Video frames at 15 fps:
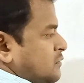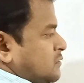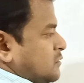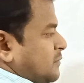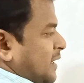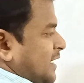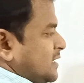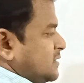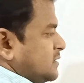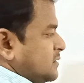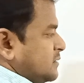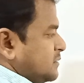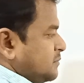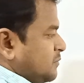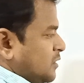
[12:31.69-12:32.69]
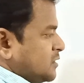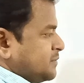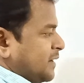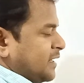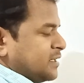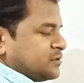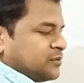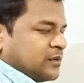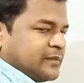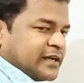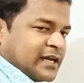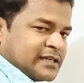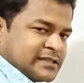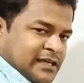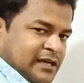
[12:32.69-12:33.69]
So minus, plus minus will be
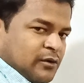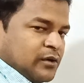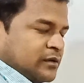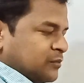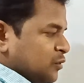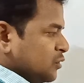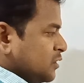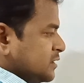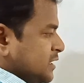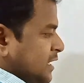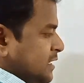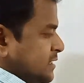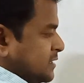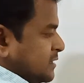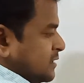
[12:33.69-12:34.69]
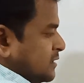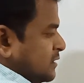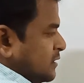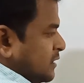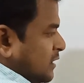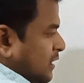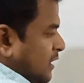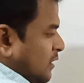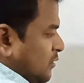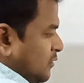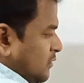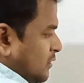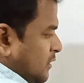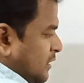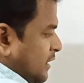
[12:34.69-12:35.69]
cancelled out in both the sides. Now
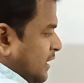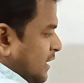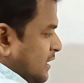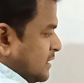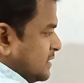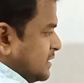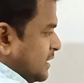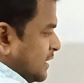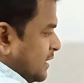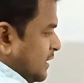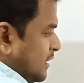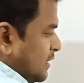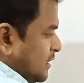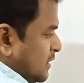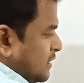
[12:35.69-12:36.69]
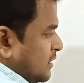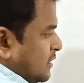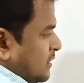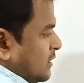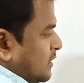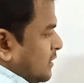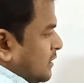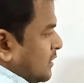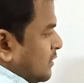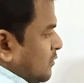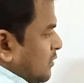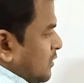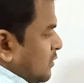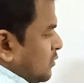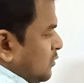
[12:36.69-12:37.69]
del z
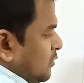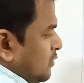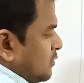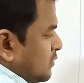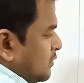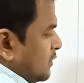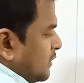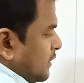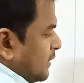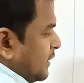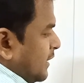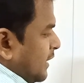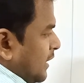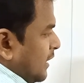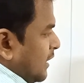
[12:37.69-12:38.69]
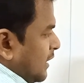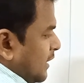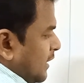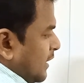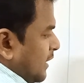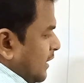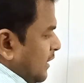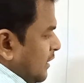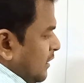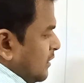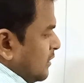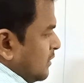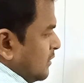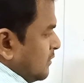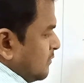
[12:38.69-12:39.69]
equal to del a
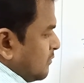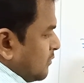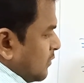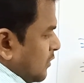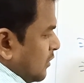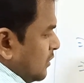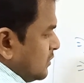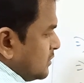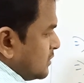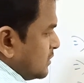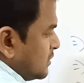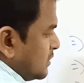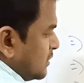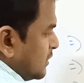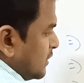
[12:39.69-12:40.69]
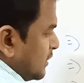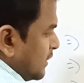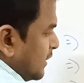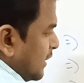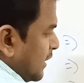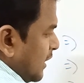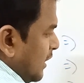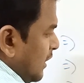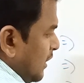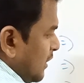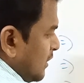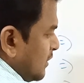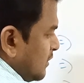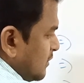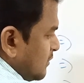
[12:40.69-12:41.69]
plus del
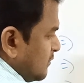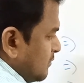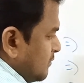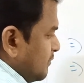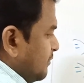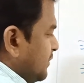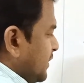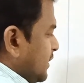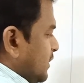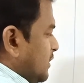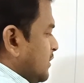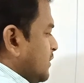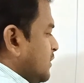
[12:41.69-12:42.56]
b.